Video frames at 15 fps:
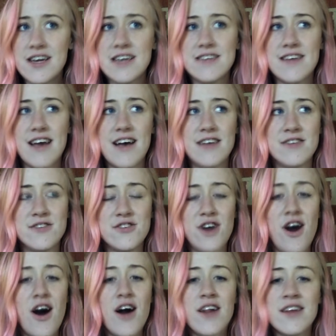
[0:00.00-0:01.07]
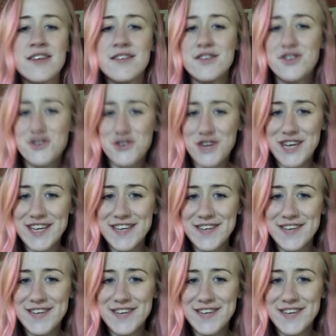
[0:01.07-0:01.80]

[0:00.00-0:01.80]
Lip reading: is as tall as a tree.